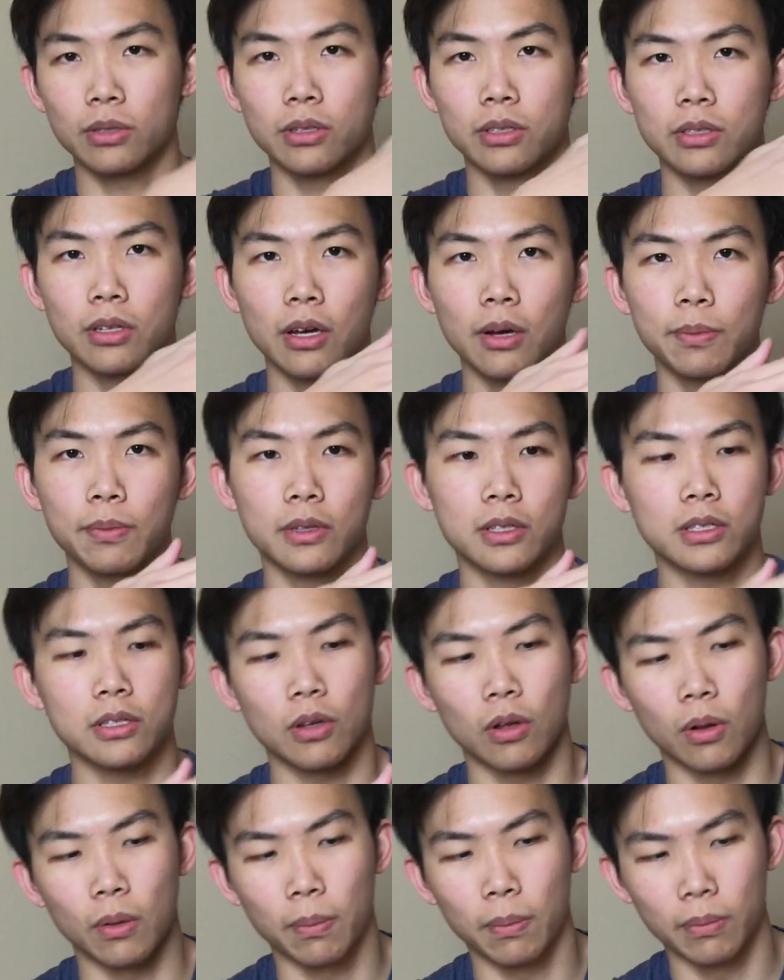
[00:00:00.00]
mesh on the
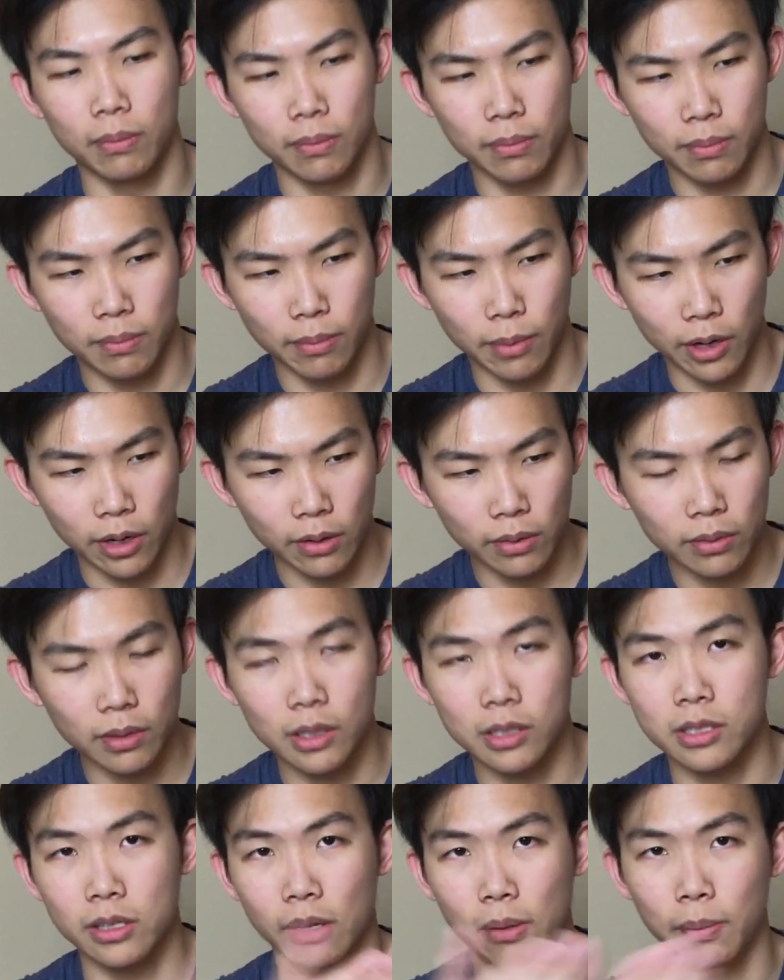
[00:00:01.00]
top. It's all
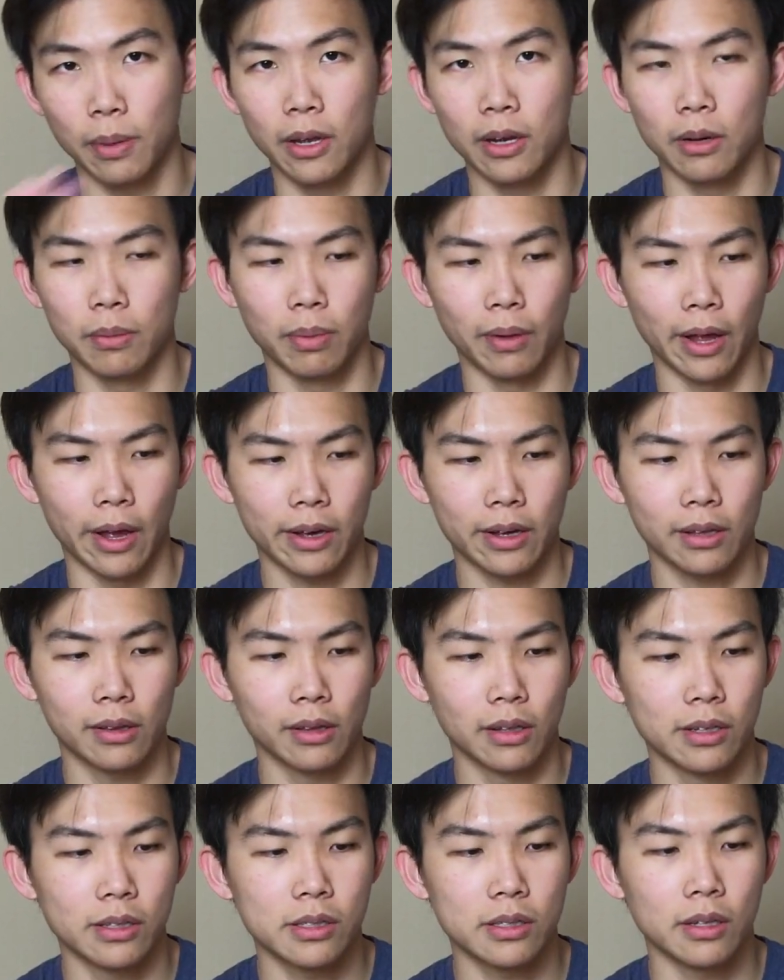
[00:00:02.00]
metal. It's like painted
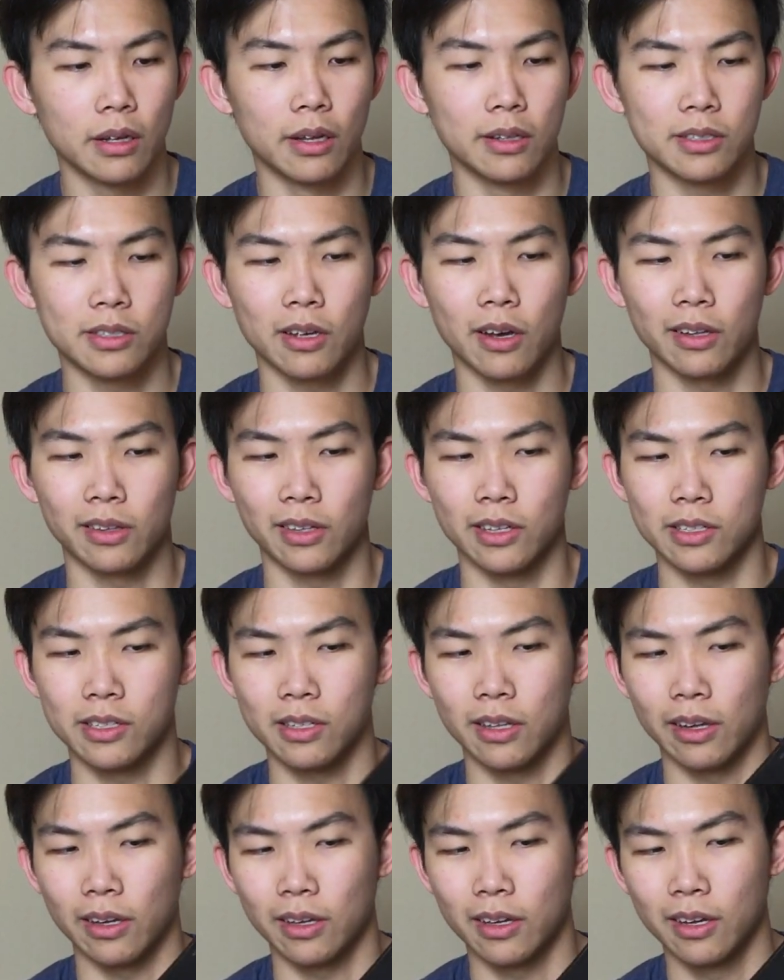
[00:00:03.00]
black at least. It's
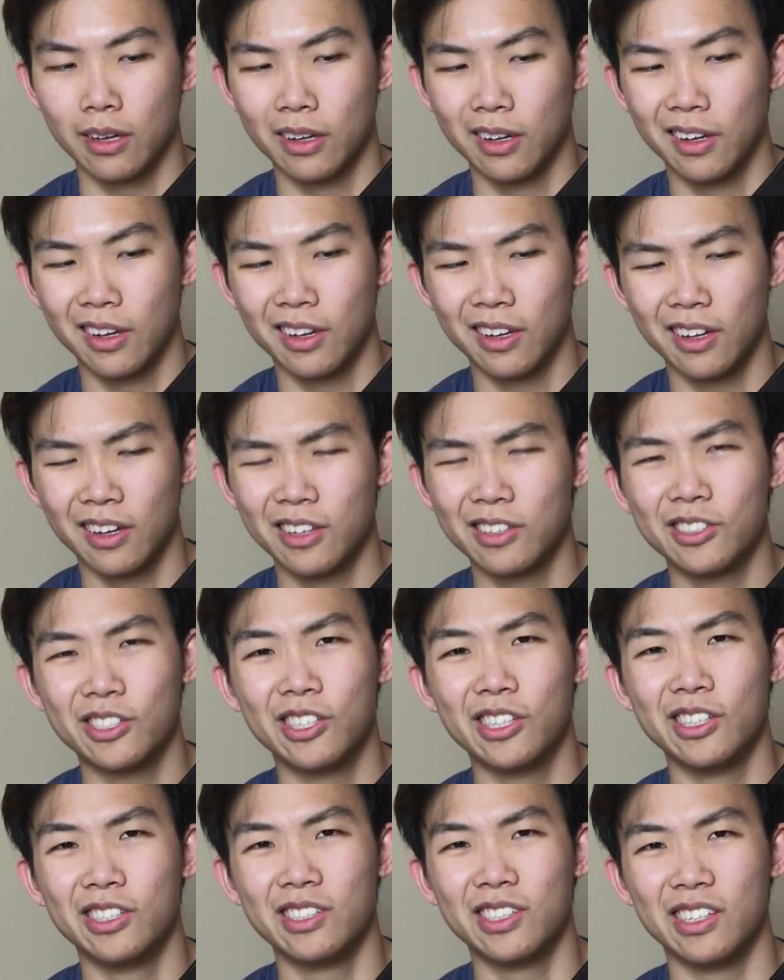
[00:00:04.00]
got this like
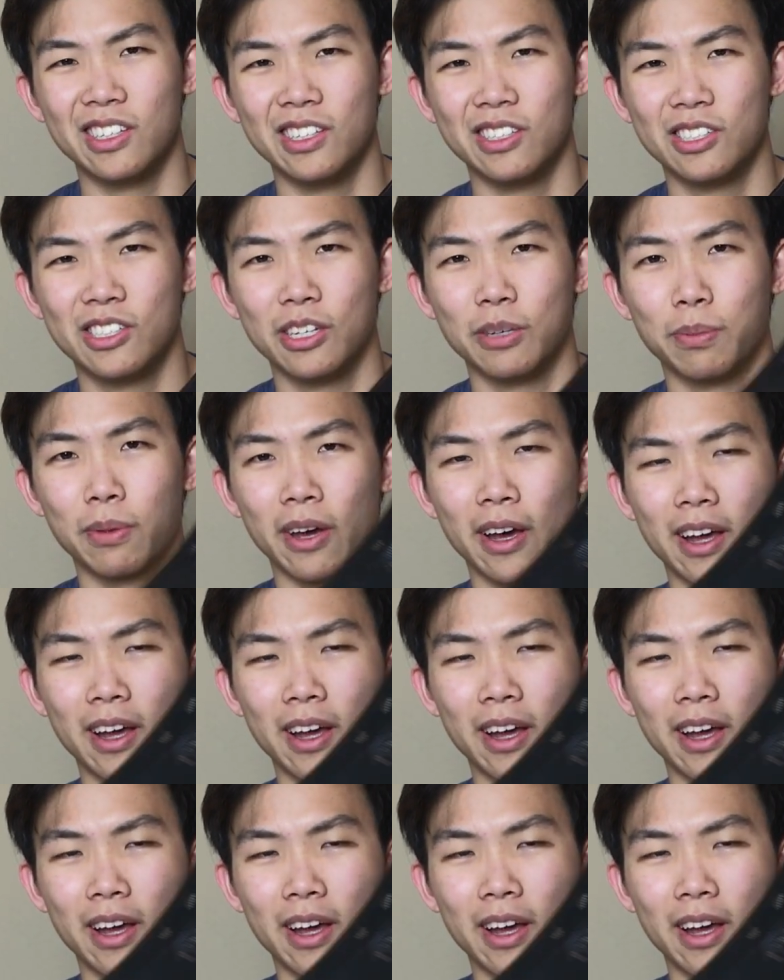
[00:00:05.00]
cheesy,